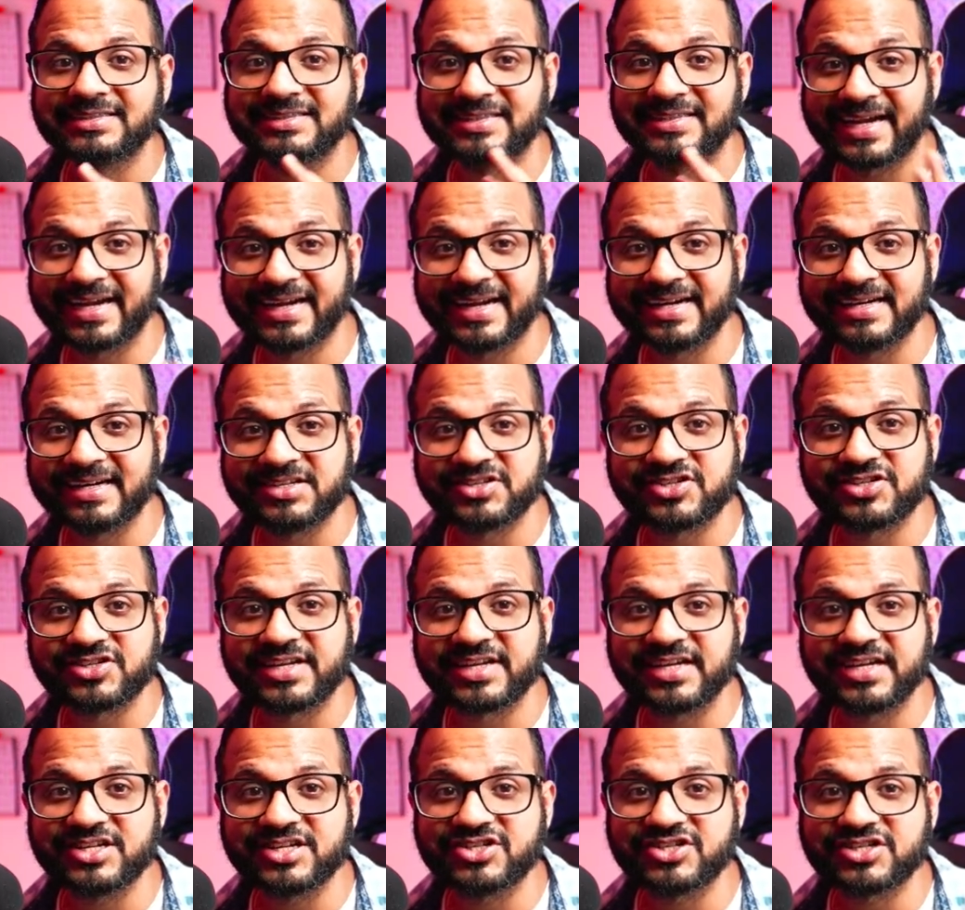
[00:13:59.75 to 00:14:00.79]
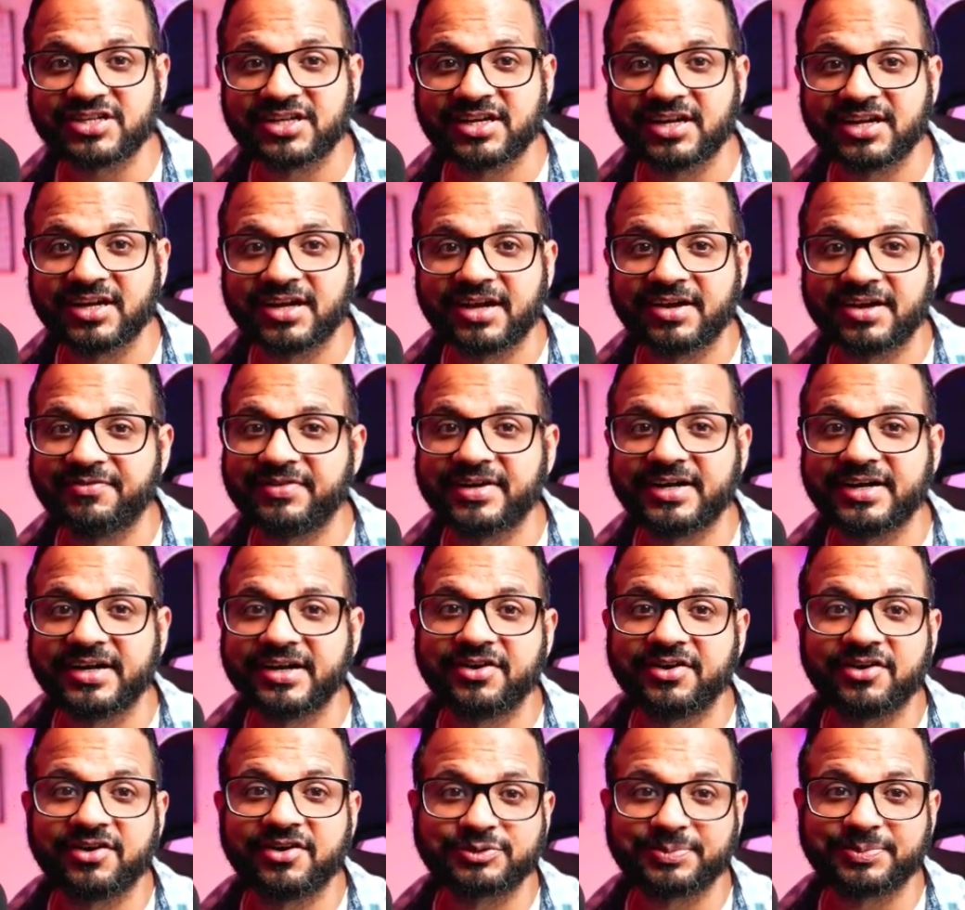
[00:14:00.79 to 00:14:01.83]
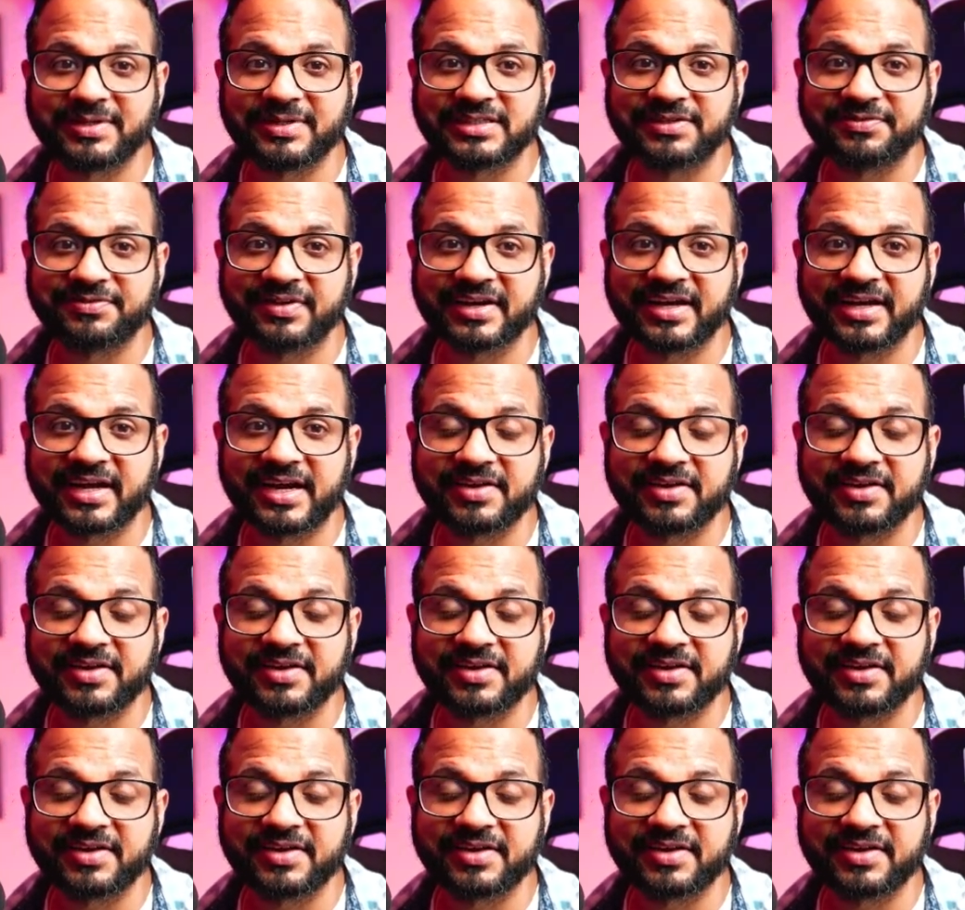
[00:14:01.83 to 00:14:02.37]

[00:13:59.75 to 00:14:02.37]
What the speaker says: second stage, we did not specify any